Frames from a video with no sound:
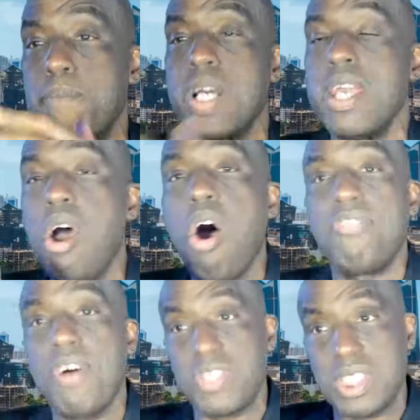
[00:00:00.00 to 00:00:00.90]
money
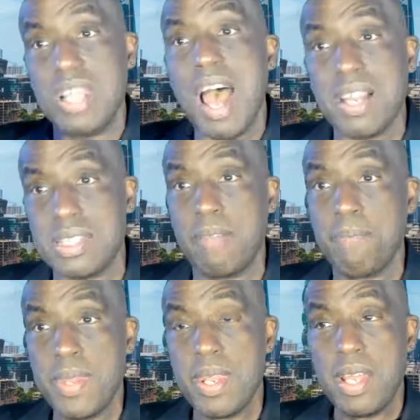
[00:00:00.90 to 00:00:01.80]
off of stocks.
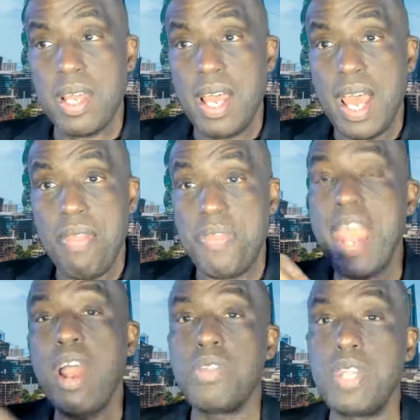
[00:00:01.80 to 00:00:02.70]

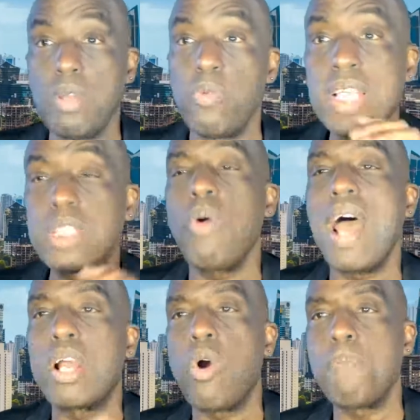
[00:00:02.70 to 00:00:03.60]
The reason
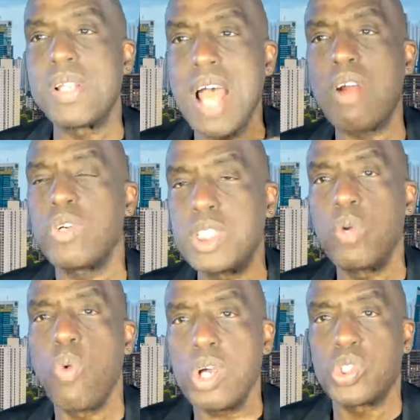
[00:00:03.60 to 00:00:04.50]
why the corporatocracy
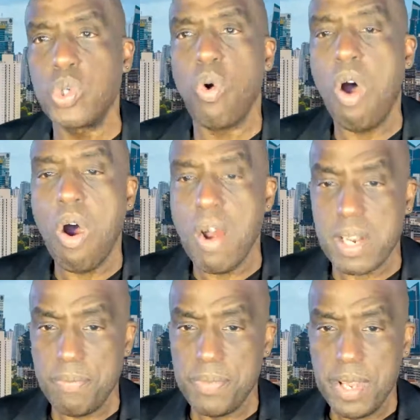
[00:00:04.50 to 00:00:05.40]
works so
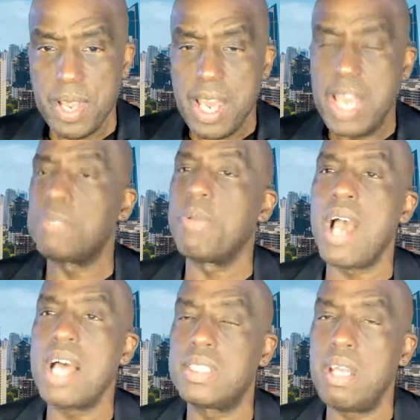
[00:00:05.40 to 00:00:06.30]
hard, it's
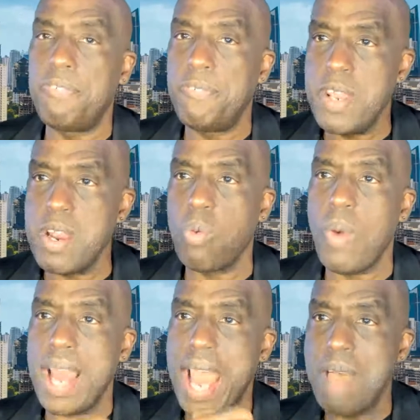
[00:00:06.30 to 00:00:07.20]
because they fear
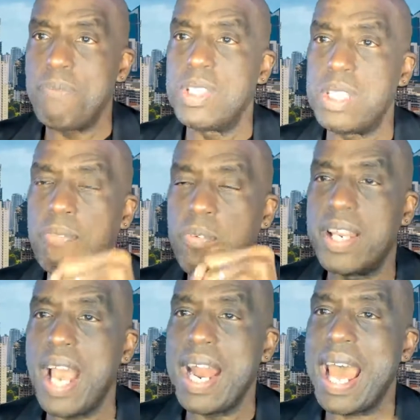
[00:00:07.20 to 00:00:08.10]
what happens if we
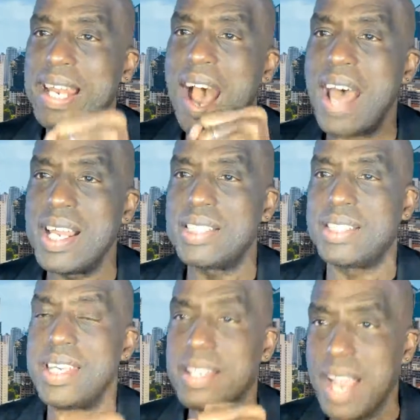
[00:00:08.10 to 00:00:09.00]
got an
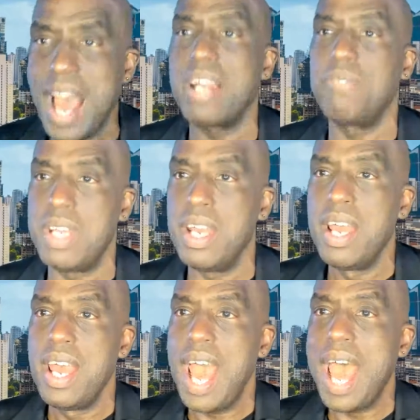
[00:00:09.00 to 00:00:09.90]
honest economy.
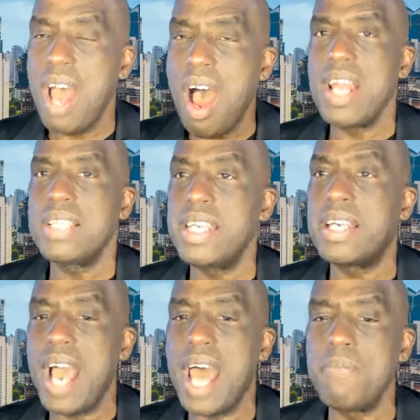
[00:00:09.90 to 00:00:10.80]
An honest
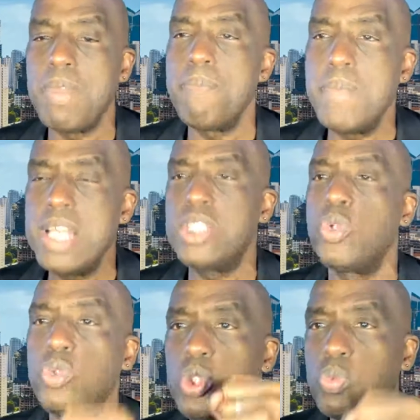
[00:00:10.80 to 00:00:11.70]
economy means
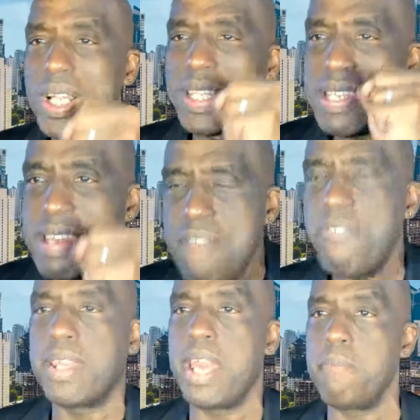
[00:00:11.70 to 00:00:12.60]
you will
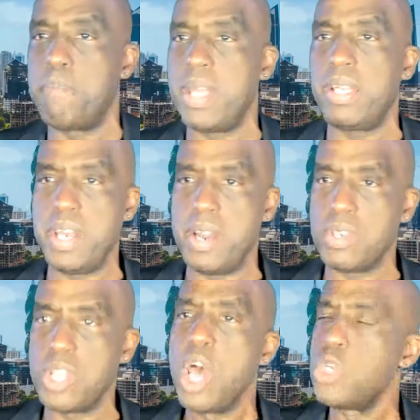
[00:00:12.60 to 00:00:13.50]
never get
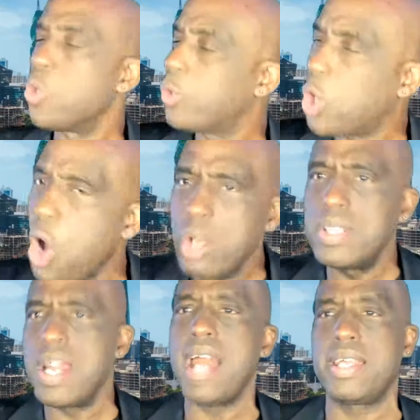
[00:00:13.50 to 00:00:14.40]
billionaires. You
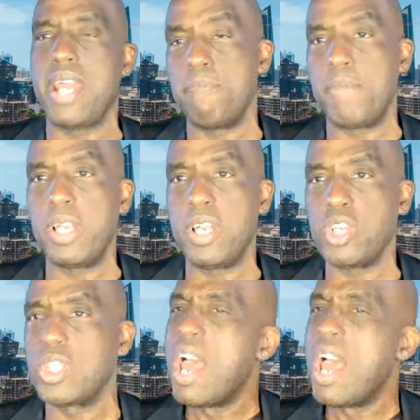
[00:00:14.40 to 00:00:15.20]
could not get billionaires.